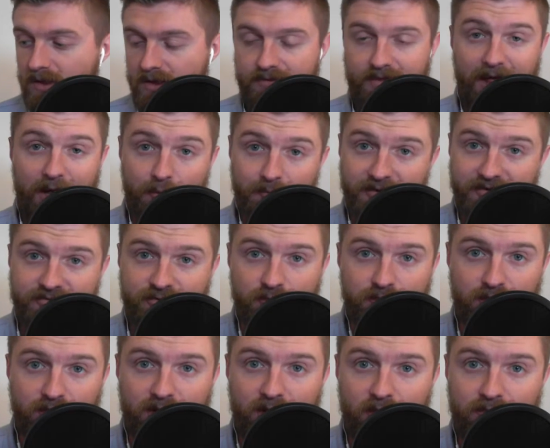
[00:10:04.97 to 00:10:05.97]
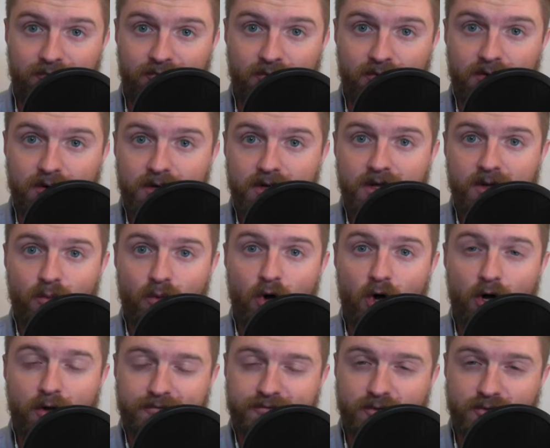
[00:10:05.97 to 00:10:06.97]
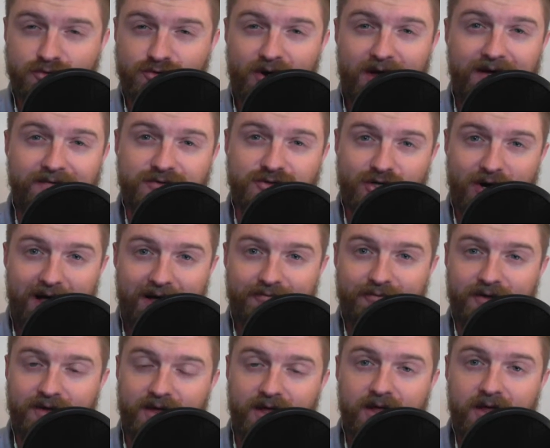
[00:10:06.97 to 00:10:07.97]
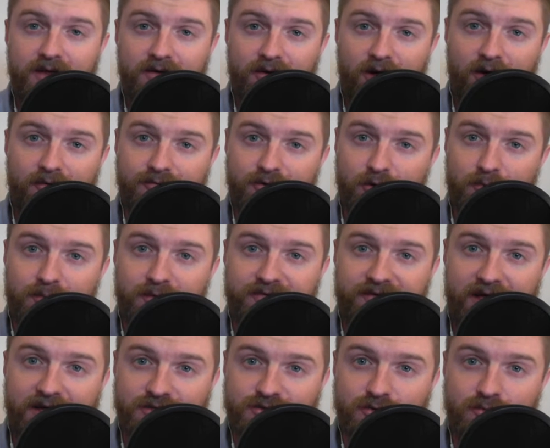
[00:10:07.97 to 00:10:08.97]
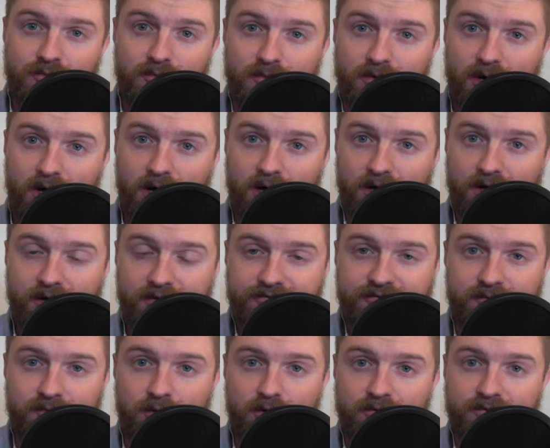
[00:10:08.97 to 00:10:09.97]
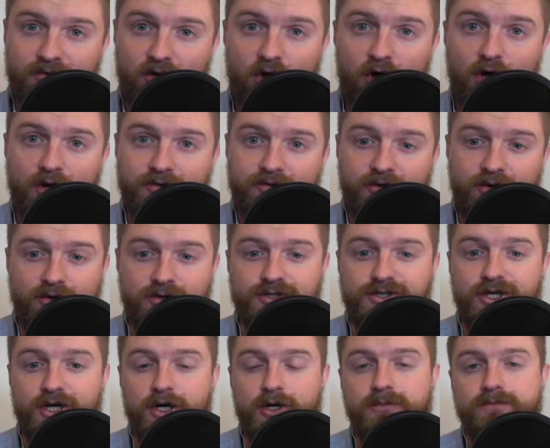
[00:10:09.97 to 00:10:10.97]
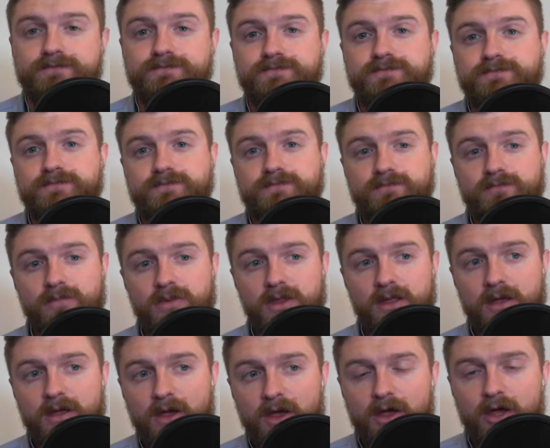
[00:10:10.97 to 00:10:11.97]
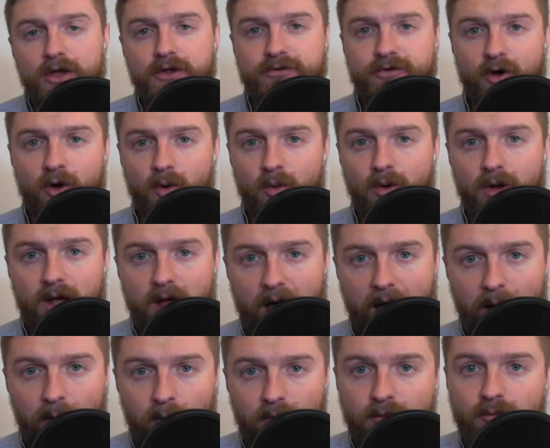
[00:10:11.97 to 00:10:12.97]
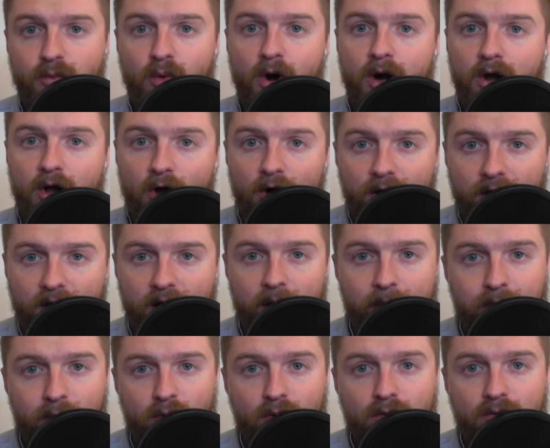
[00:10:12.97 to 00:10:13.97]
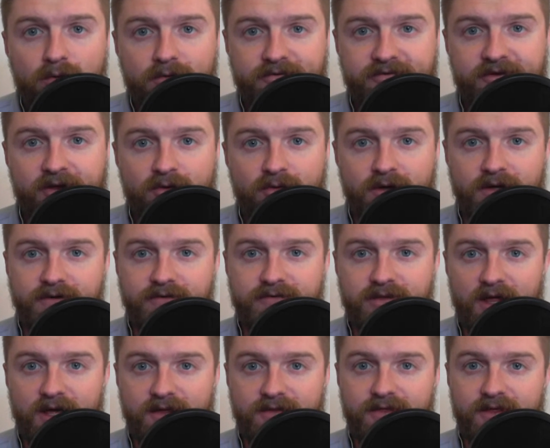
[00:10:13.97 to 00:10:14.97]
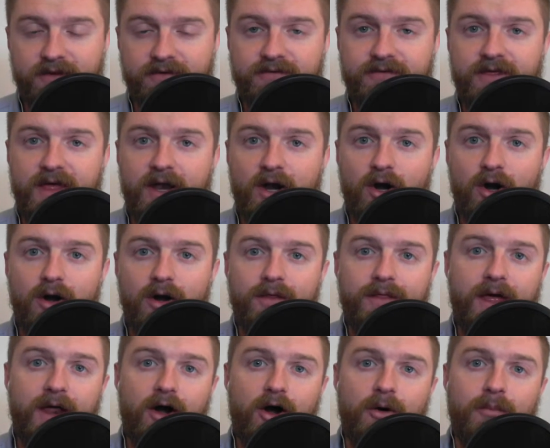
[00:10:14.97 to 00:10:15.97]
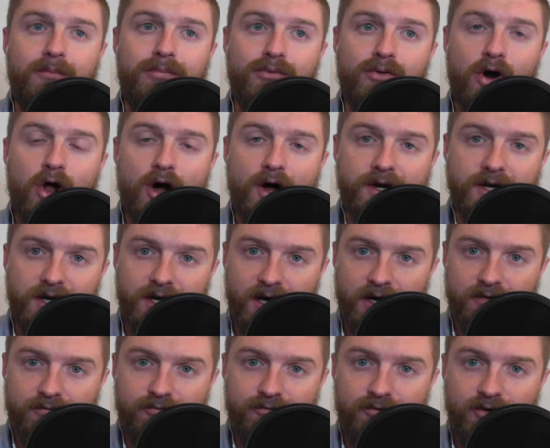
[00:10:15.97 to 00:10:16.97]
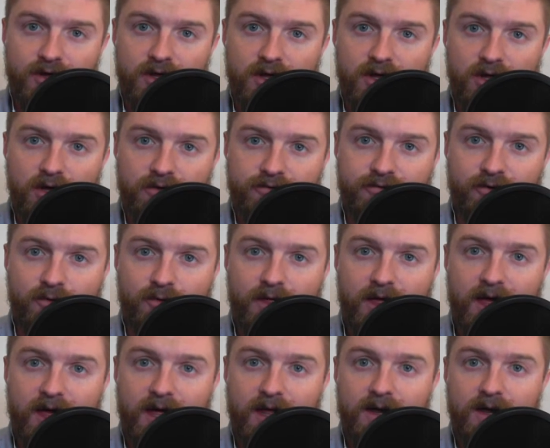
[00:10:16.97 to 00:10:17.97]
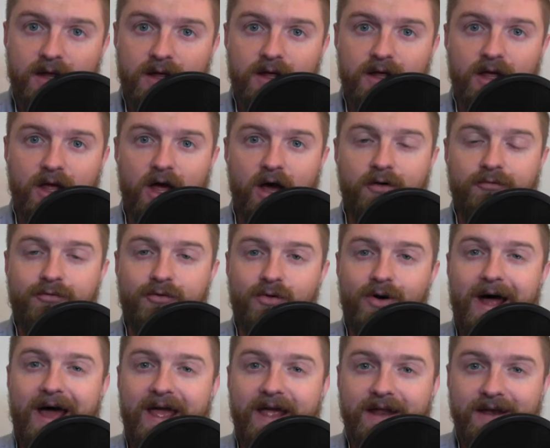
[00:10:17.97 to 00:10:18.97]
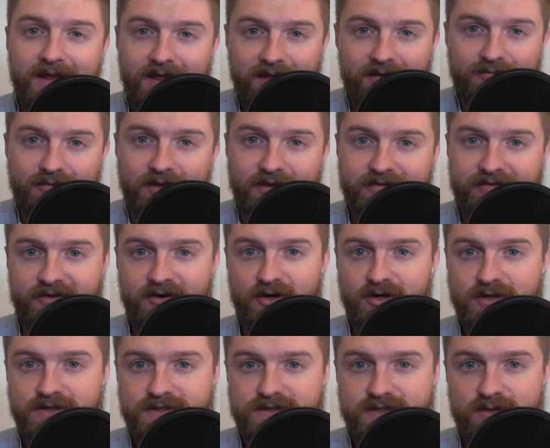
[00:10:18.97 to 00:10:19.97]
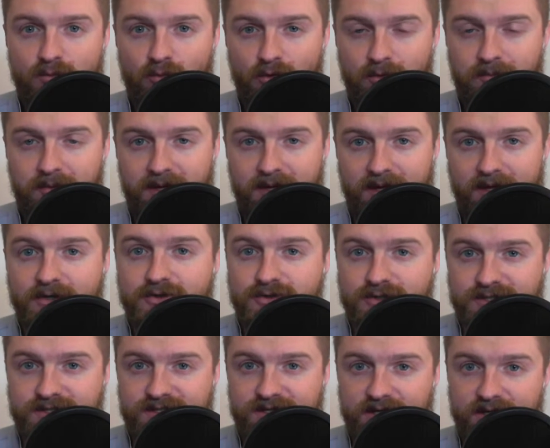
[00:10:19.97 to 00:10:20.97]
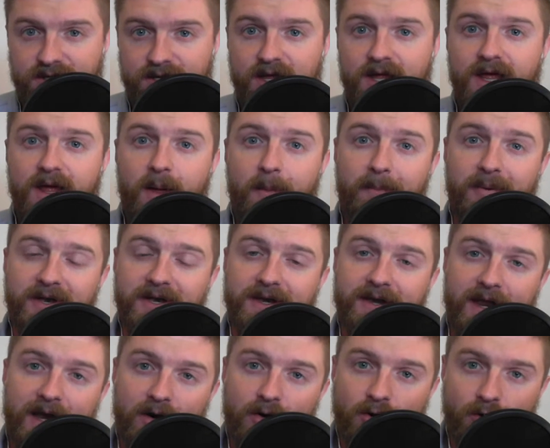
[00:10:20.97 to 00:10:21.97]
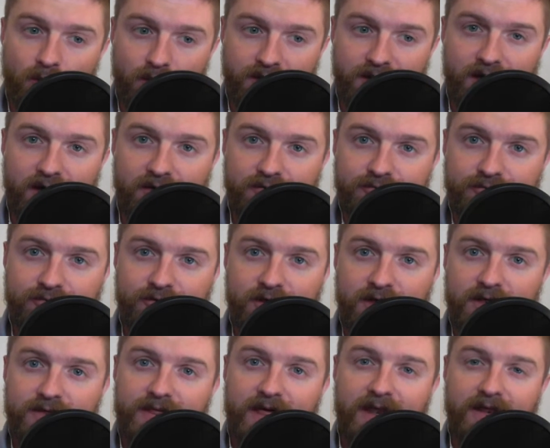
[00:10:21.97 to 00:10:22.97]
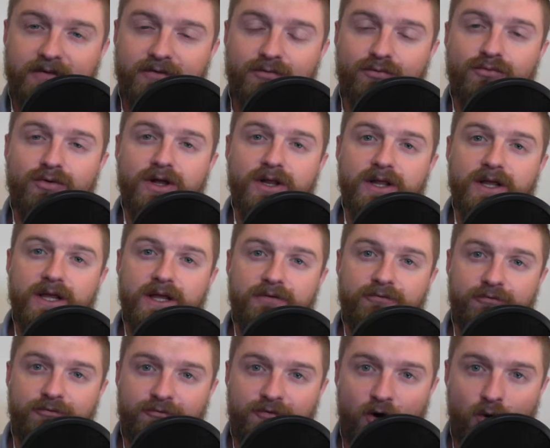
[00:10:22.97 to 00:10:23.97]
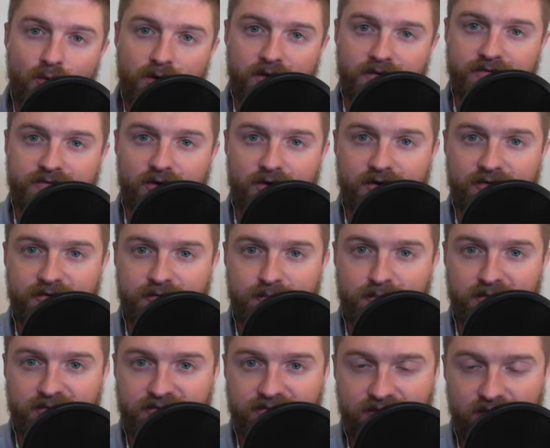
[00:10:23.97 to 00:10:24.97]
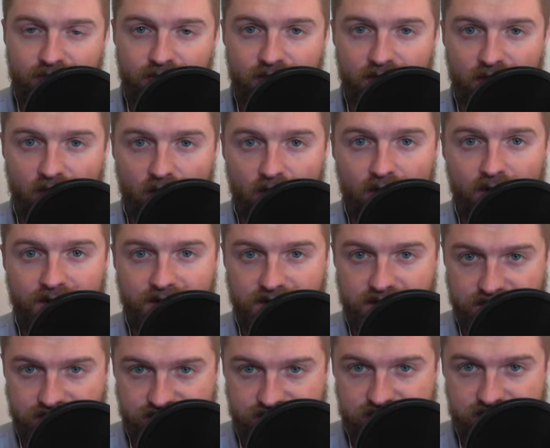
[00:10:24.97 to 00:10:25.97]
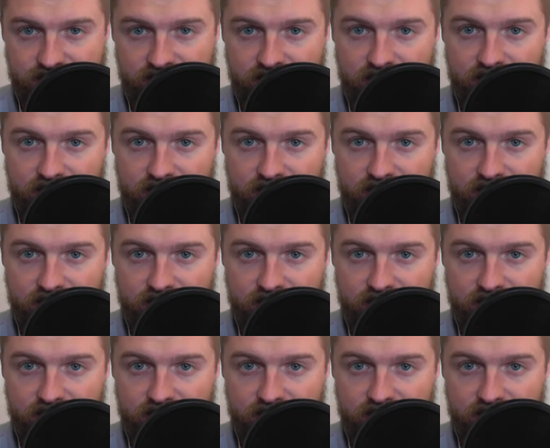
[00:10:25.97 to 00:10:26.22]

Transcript: That'll be super helpful. Will also drive traffic of your potential customers onto your show. So I would work on a couple series like this that are broad enough so that a variety of listeners would be interested, but narrow enough that it's really focused on a specific audience.